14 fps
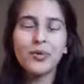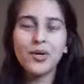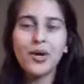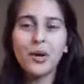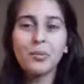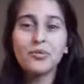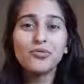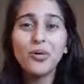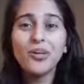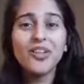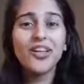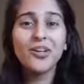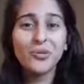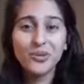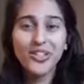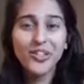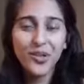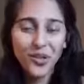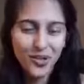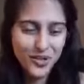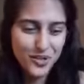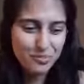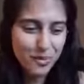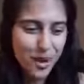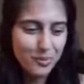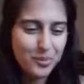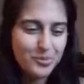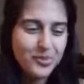were going on before that are really no longer a
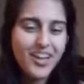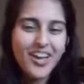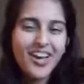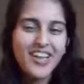problem